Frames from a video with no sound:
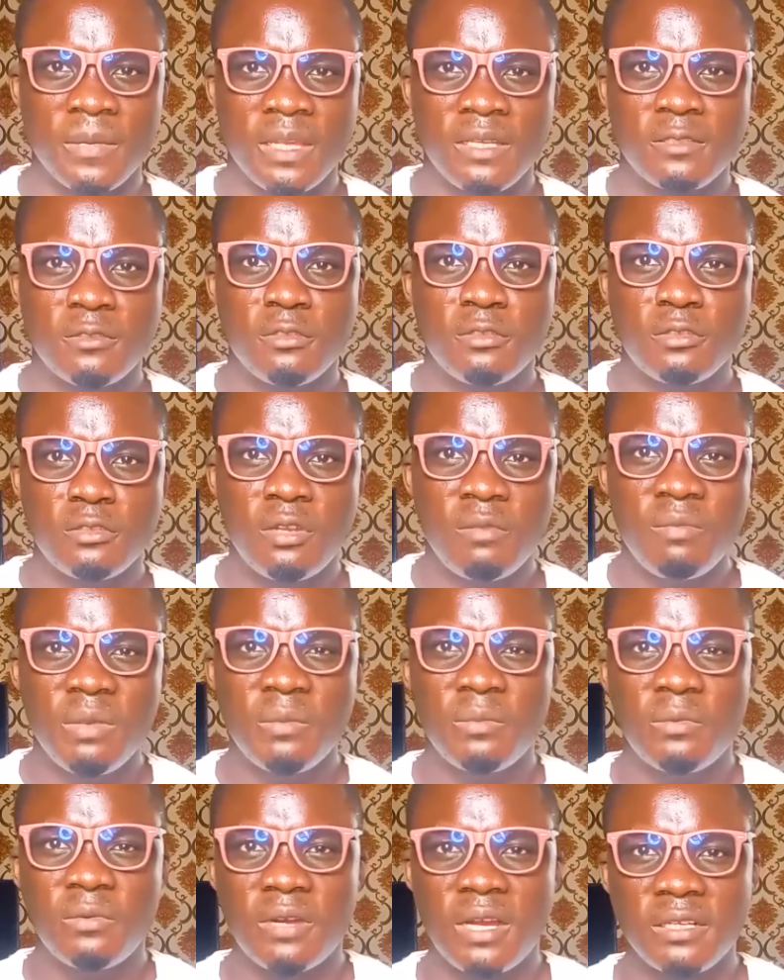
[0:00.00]
So some
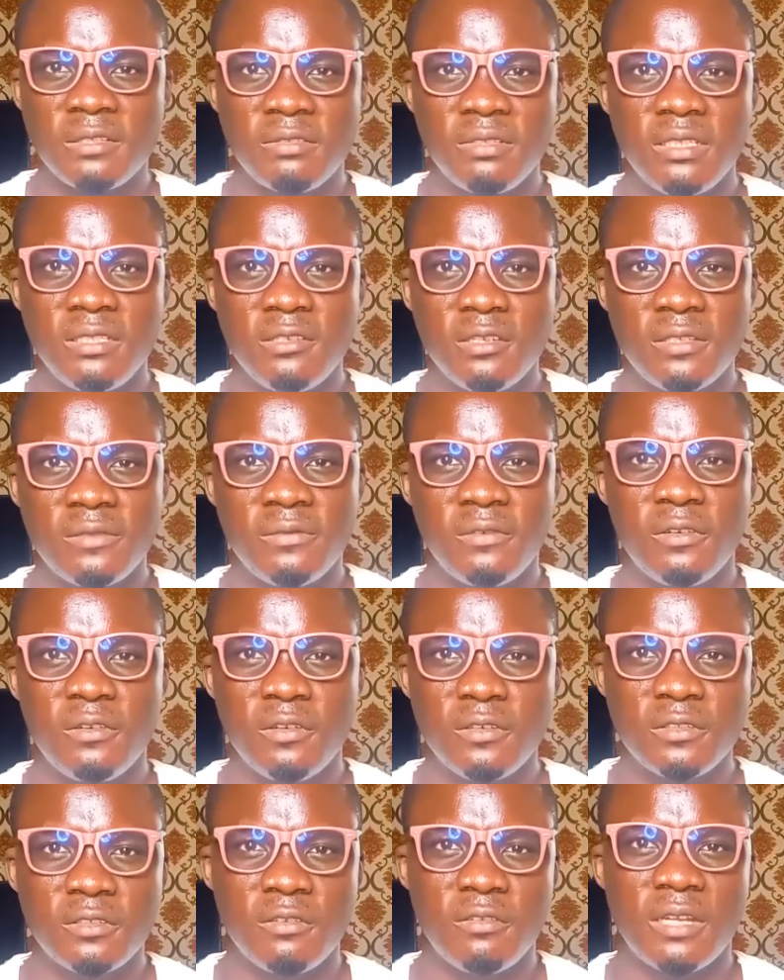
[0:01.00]
people actually just
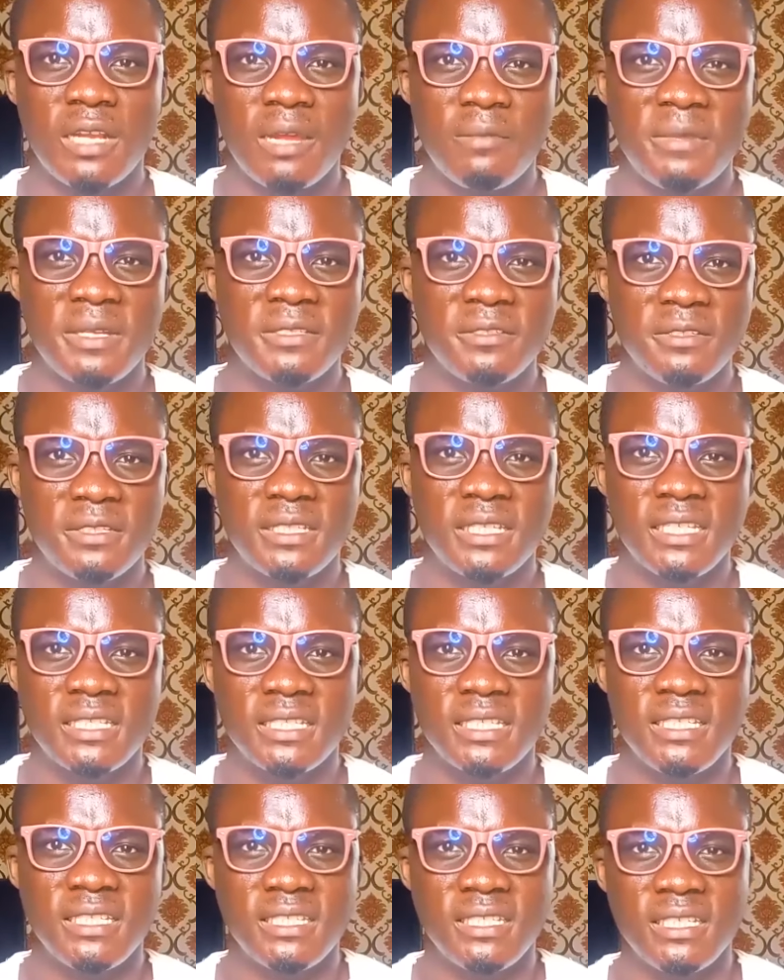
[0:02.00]
focus on Amazon
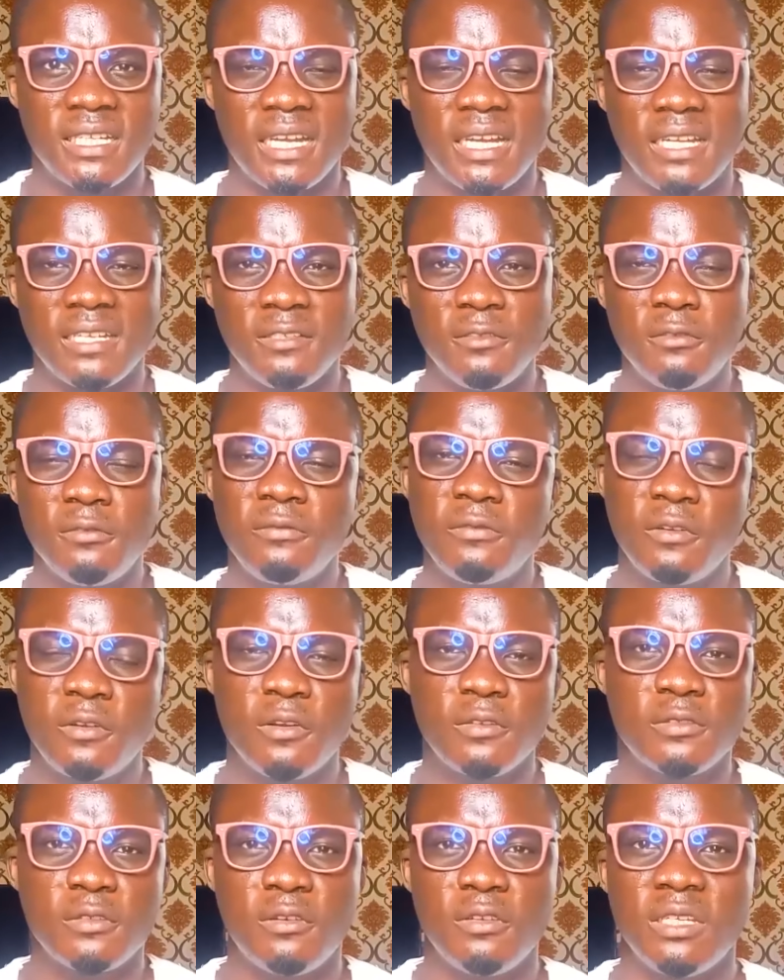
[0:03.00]
search engine and don't
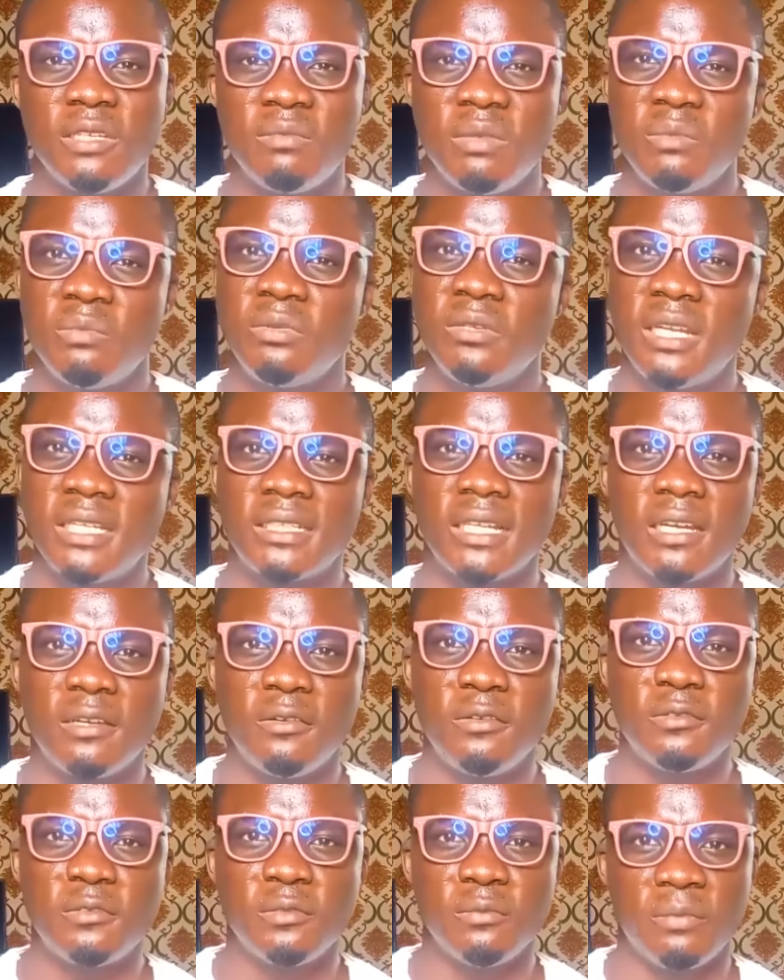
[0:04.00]
focus on the people that are
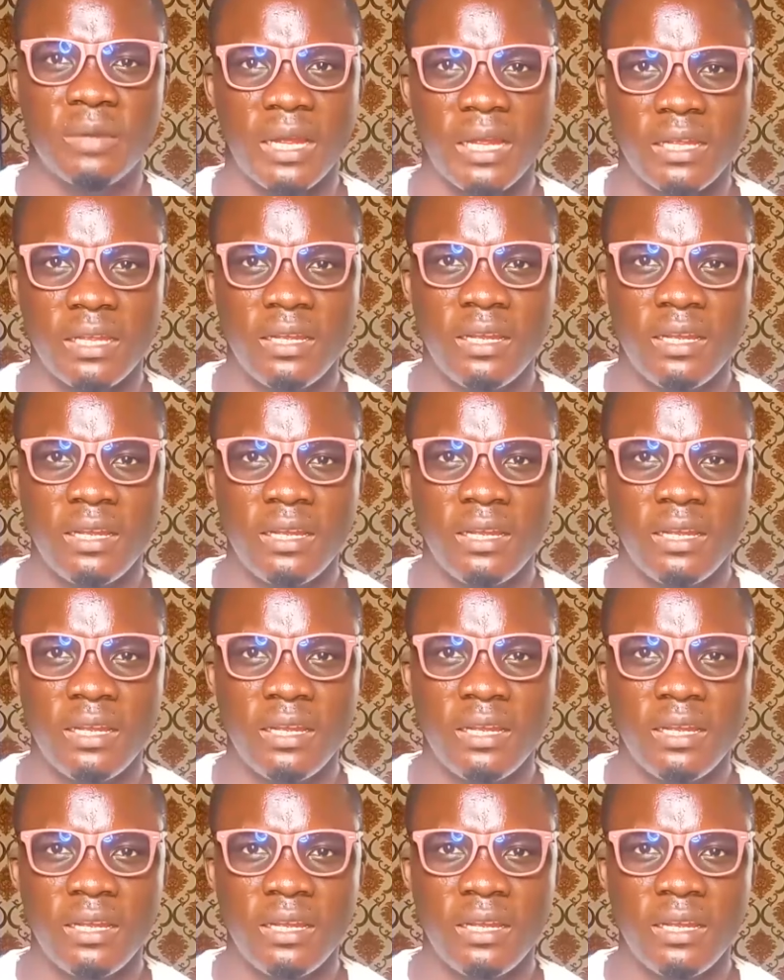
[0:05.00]
going to buy.